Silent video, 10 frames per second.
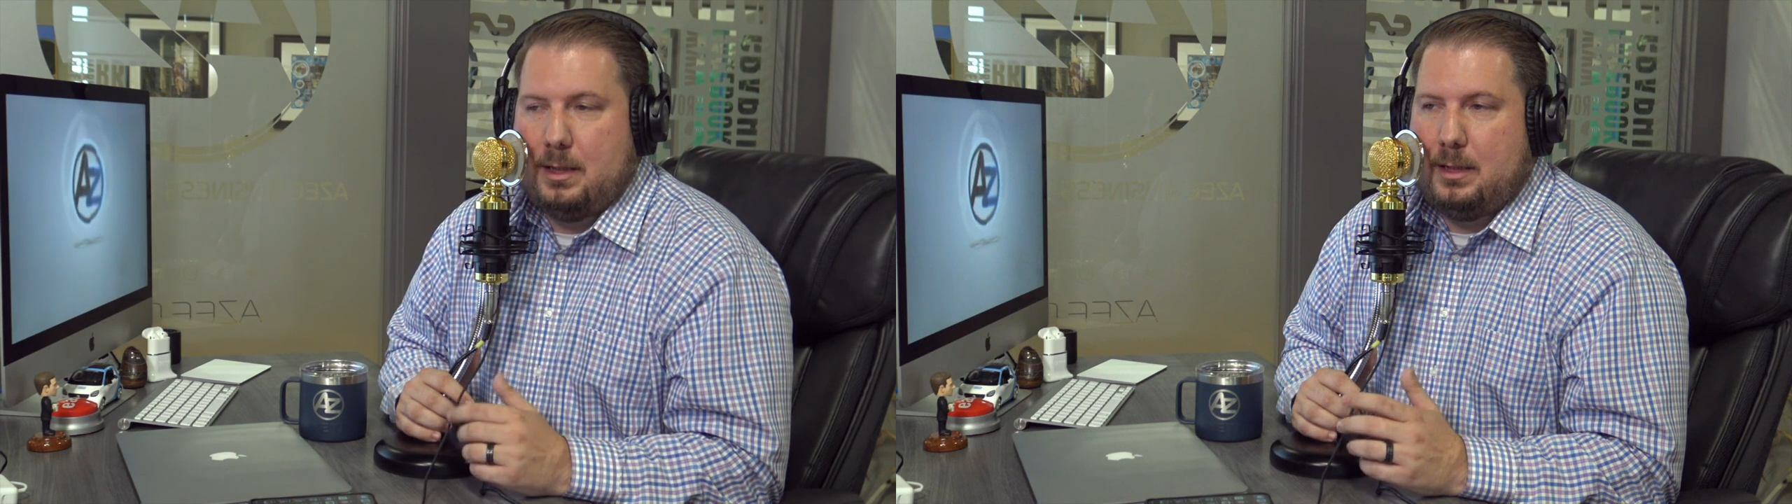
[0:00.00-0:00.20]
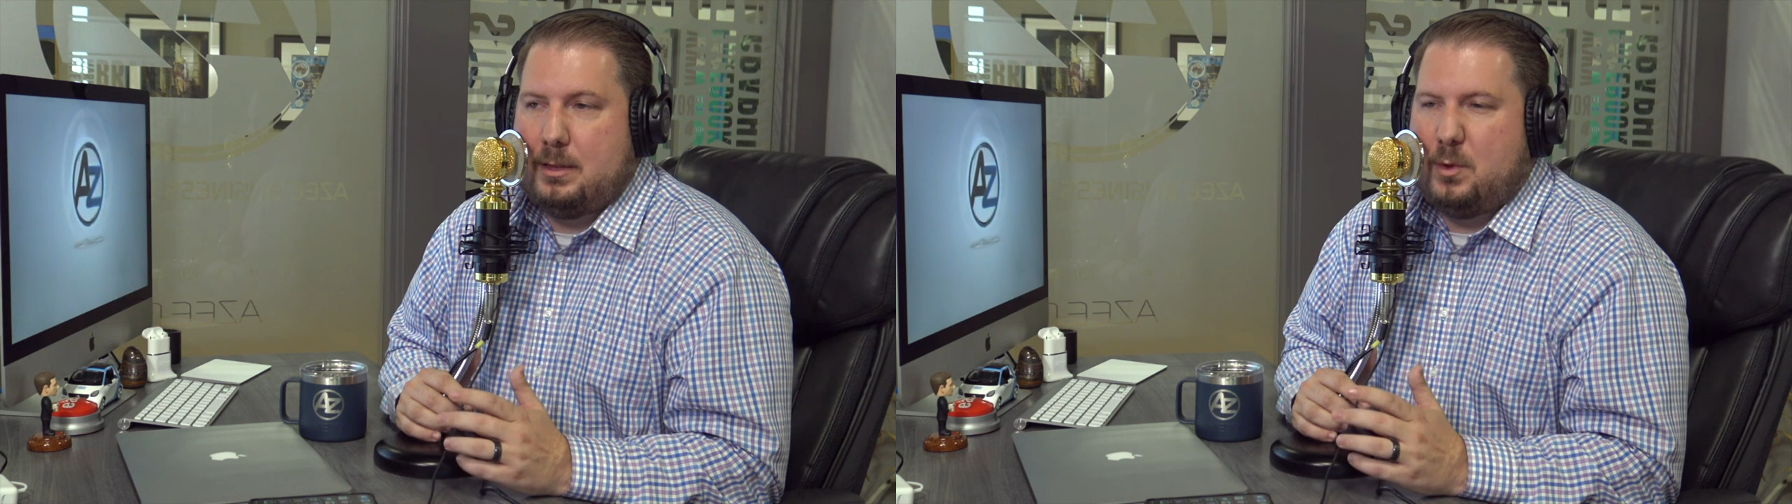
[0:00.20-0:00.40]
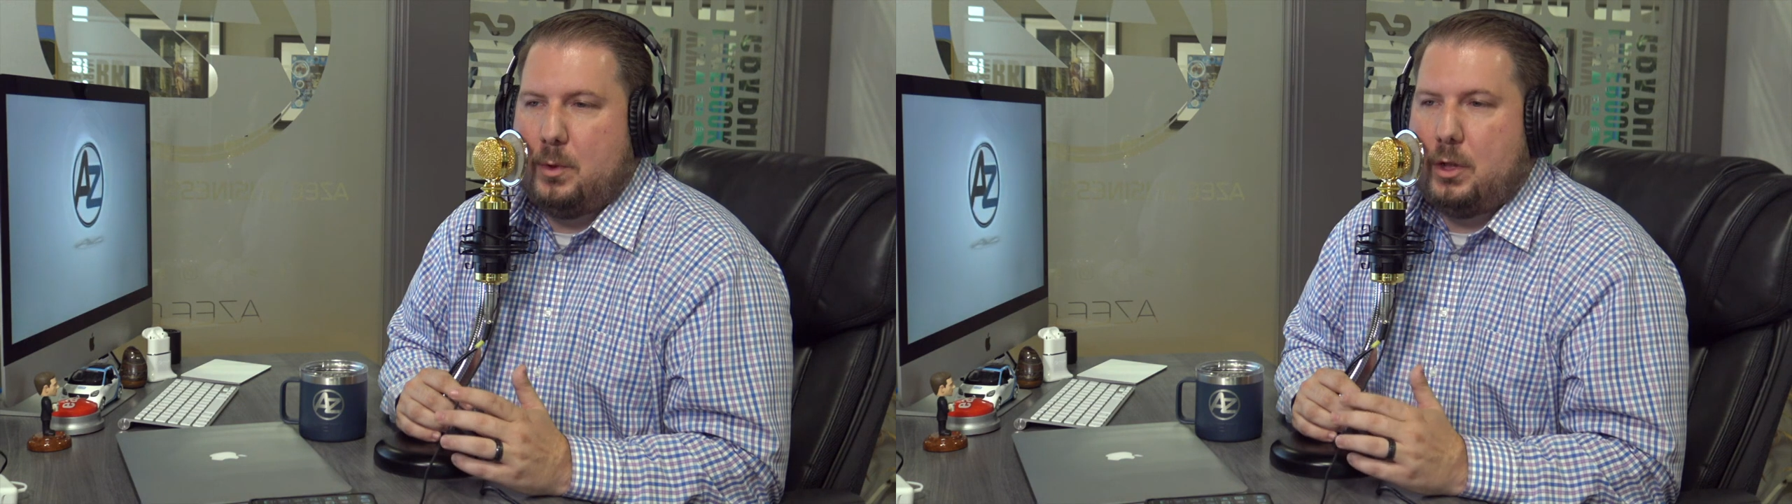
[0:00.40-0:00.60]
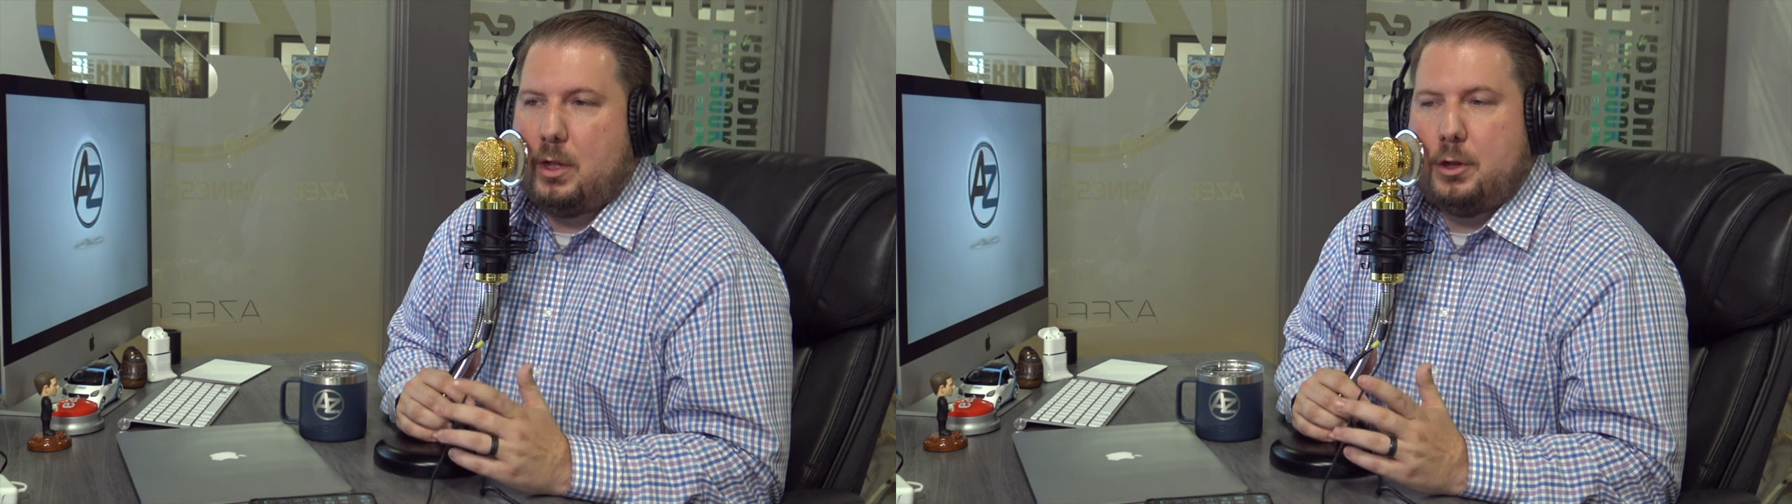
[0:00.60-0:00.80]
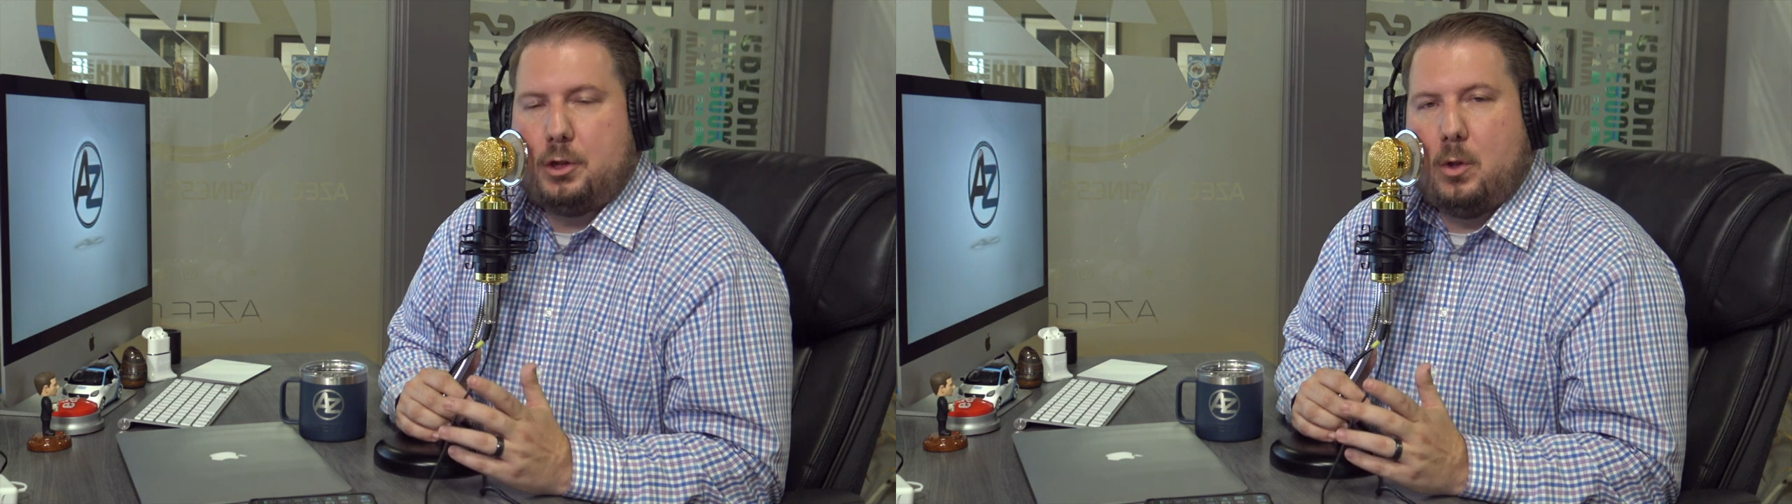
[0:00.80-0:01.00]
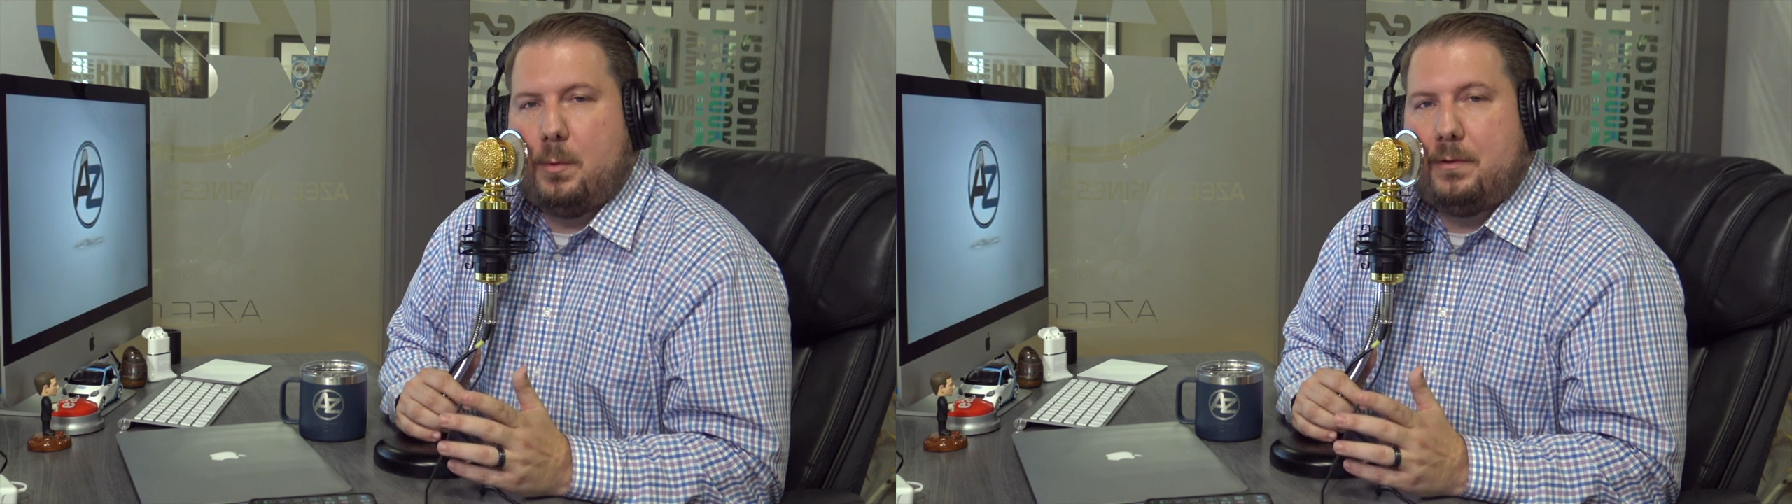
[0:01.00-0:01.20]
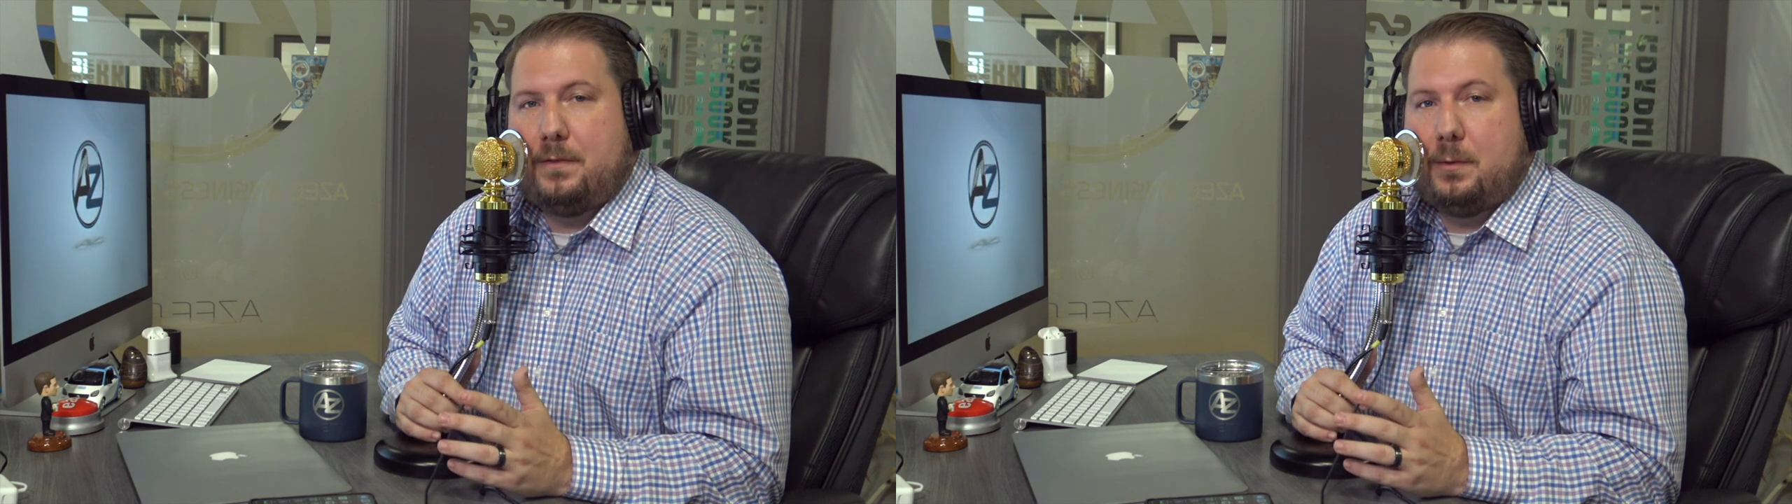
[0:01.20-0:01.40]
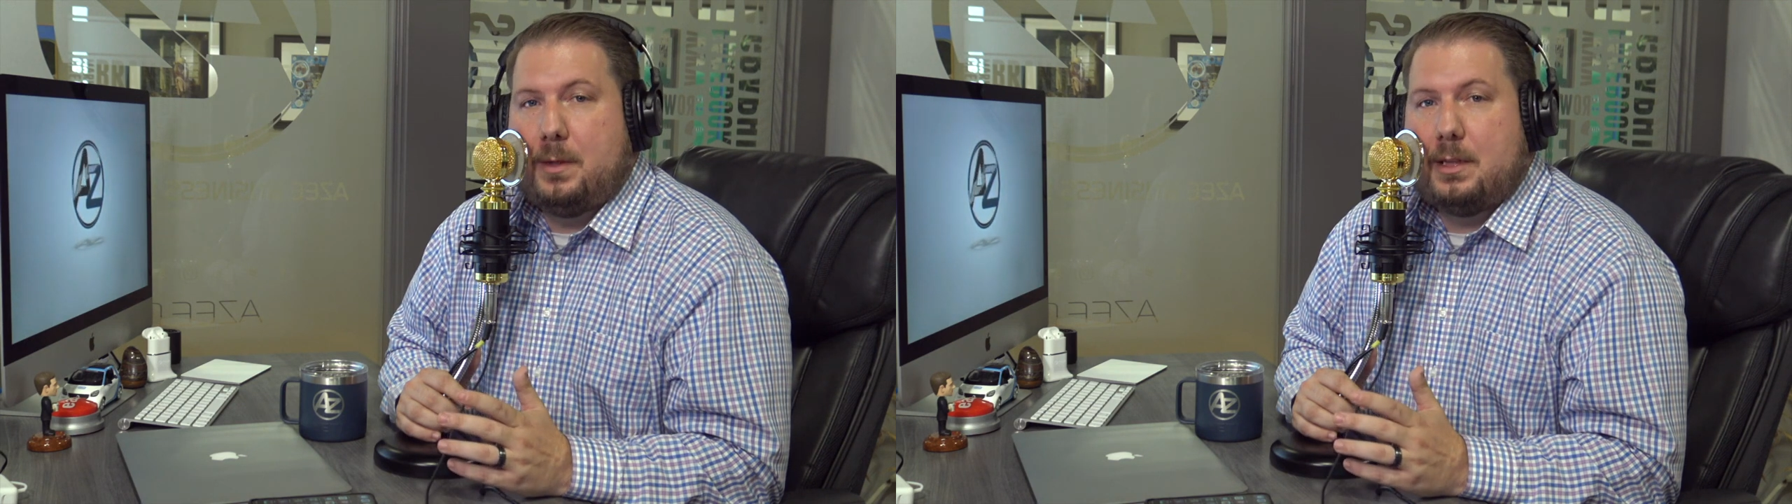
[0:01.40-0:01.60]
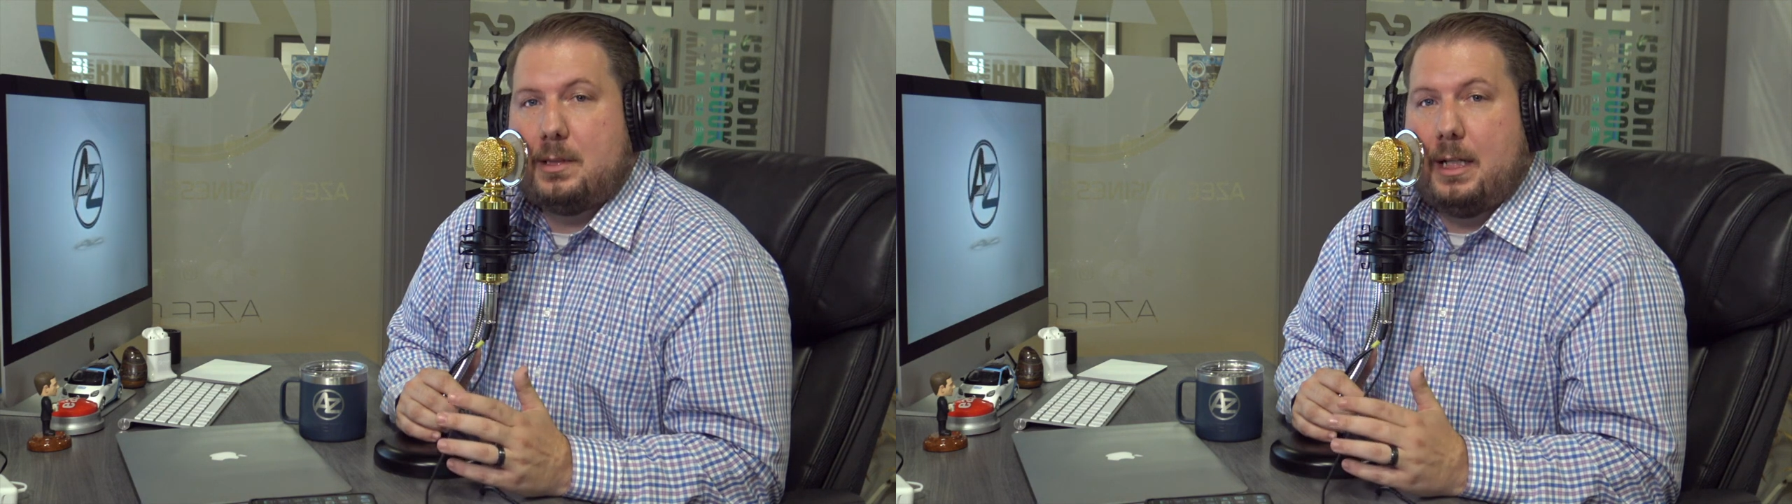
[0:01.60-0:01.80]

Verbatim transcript: This is when they're going to show up a few minutes